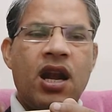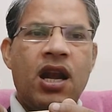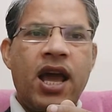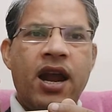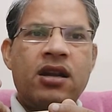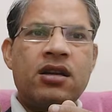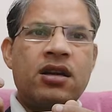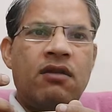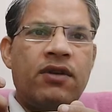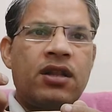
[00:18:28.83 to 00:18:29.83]

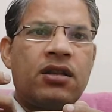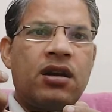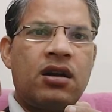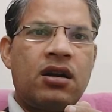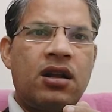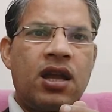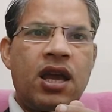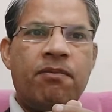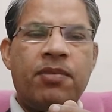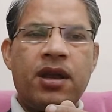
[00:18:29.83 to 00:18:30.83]
lateral 1/3
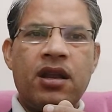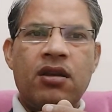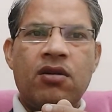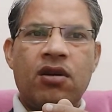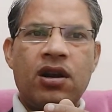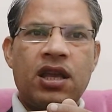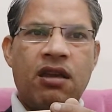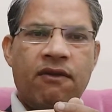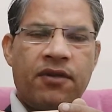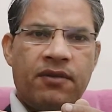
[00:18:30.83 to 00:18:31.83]
appearing
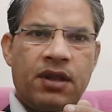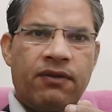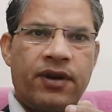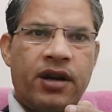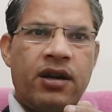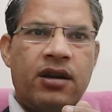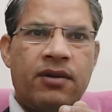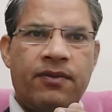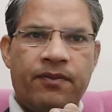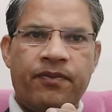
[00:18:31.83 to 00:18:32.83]
concave from the front,
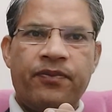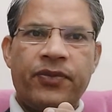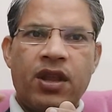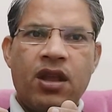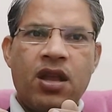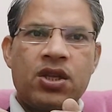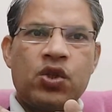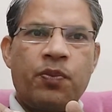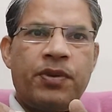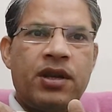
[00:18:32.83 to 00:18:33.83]

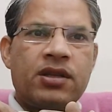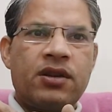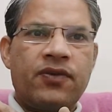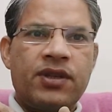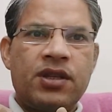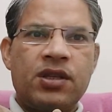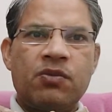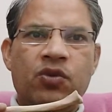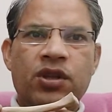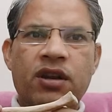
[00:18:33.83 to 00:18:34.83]
superior surface is
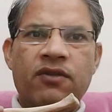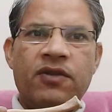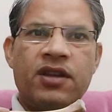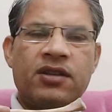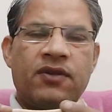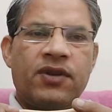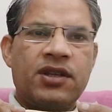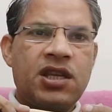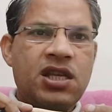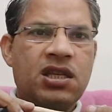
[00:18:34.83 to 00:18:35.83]
smooth and inferior surface
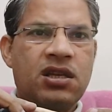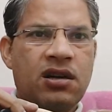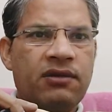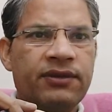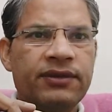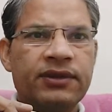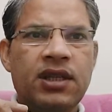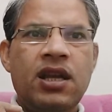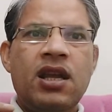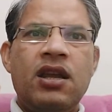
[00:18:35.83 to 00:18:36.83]
is rough.
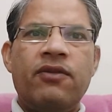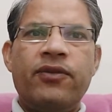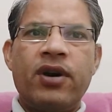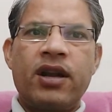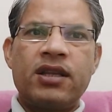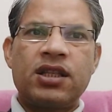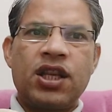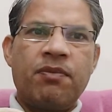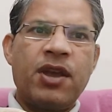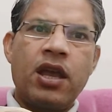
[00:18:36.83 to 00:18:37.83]
If you are
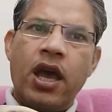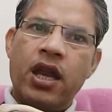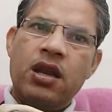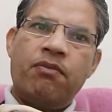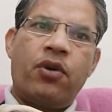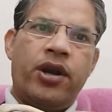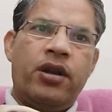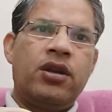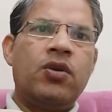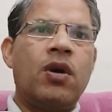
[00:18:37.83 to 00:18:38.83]
escaping any point,
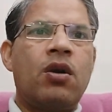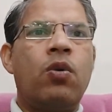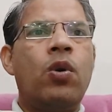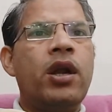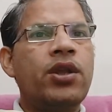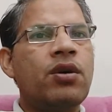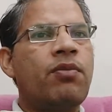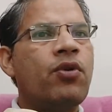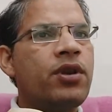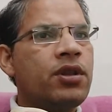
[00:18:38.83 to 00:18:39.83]
you are holding the
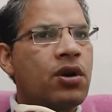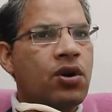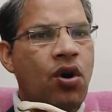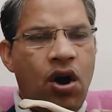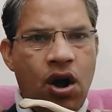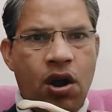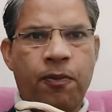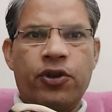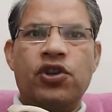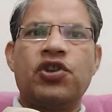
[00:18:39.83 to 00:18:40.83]
bone in the wrong
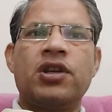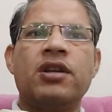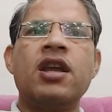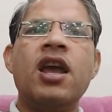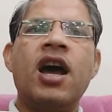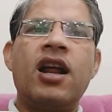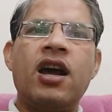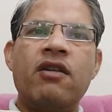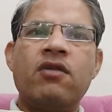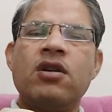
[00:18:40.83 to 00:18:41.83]
position, and
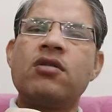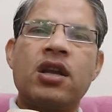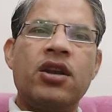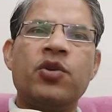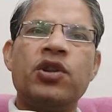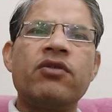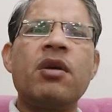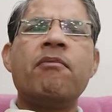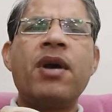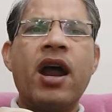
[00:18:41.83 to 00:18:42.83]
I want to tell you that is
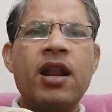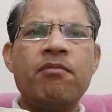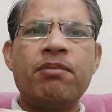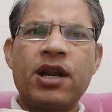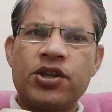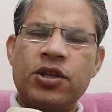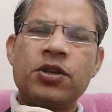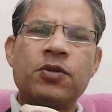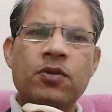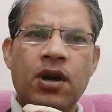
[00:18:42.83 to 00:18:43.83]
a bad impression
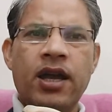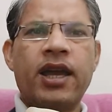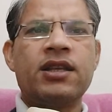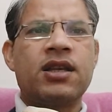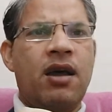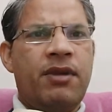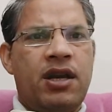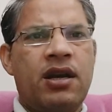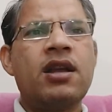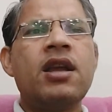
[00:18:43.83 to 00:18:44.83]
to an
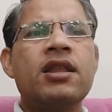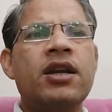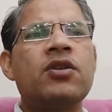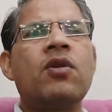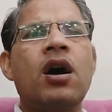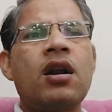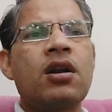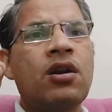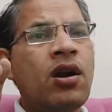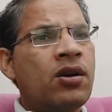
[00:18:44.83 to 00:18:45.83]
examiner that you are
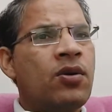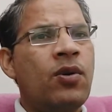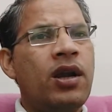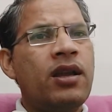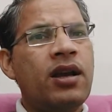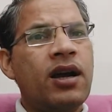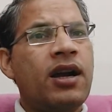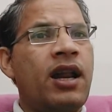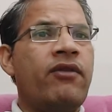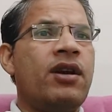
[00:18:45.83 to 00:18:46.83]
not holding a
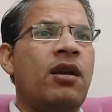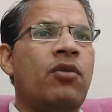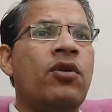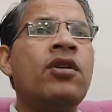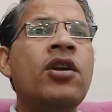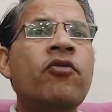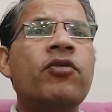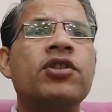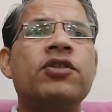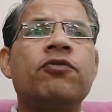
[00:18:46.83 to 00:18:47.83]
clavicle bone,
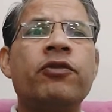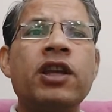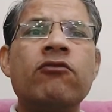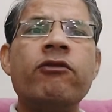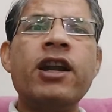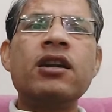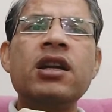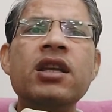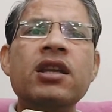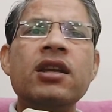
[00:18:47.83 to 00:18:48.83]
which is
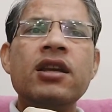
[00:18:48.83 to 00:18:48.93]
frequently